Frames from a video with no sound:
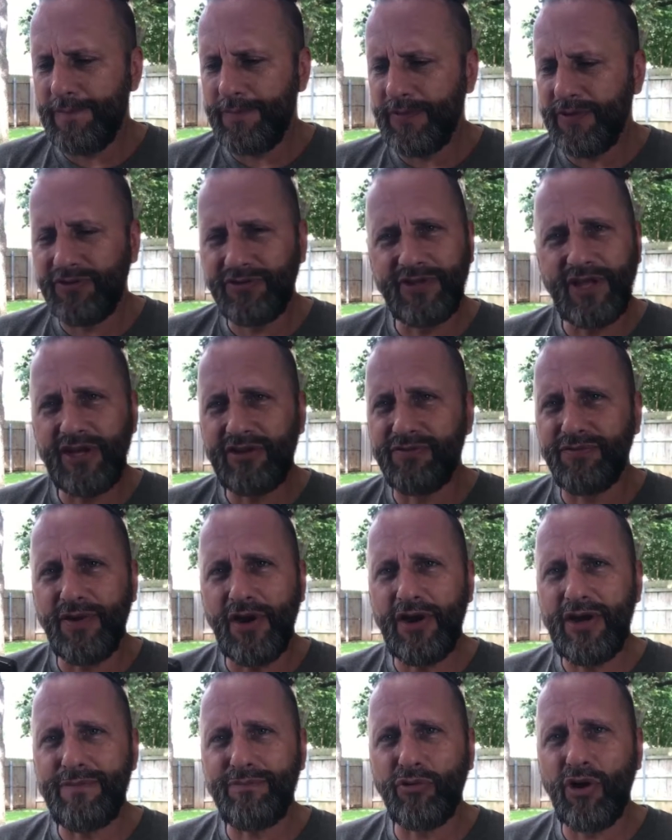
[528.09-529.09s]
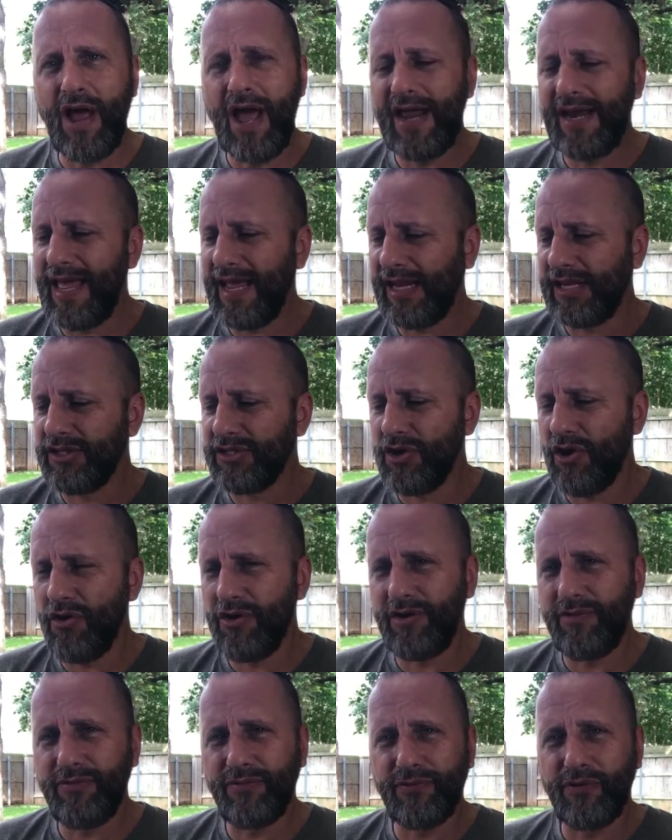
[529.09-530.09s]
This thing's very bright. I can
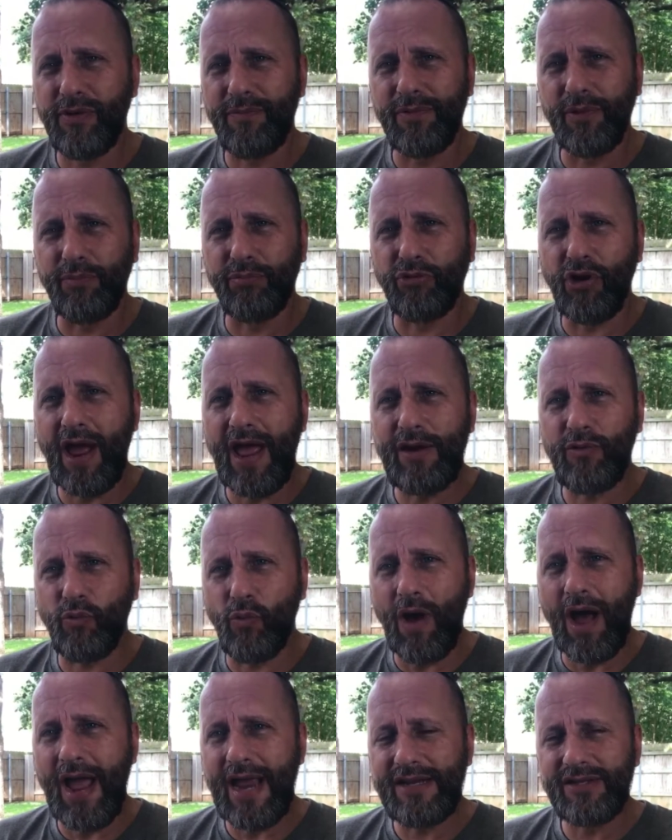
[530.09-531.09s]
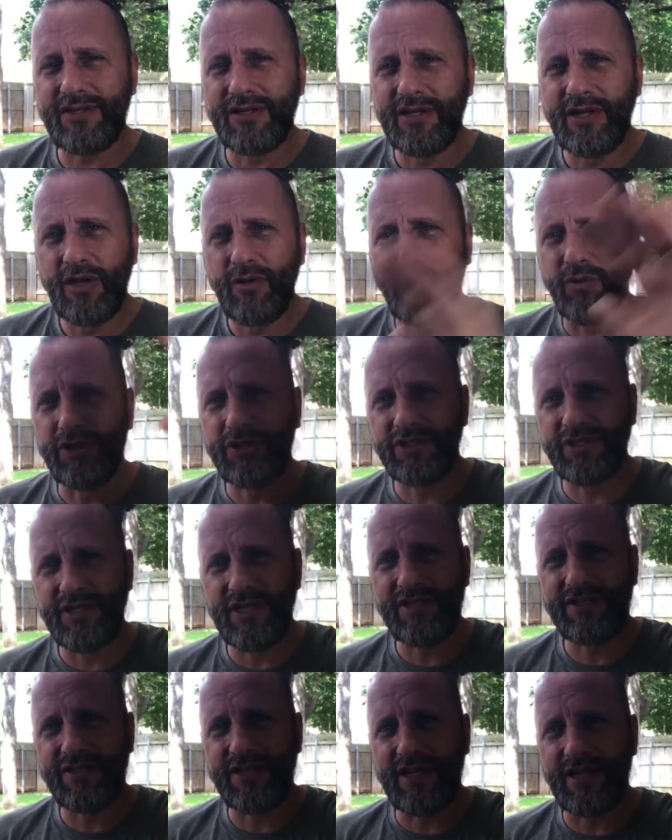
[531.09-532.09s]
turn it from the bright white, which
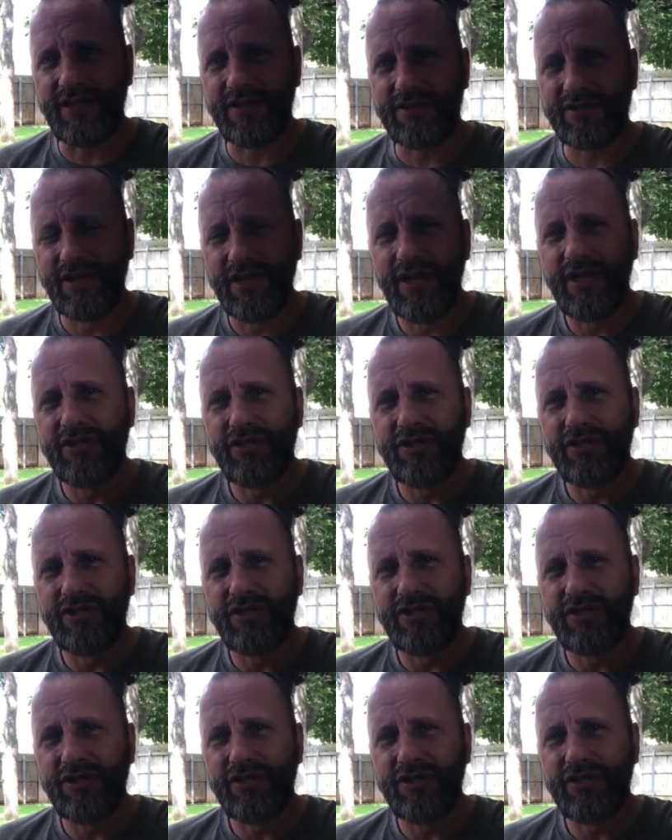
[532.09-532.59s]
this is,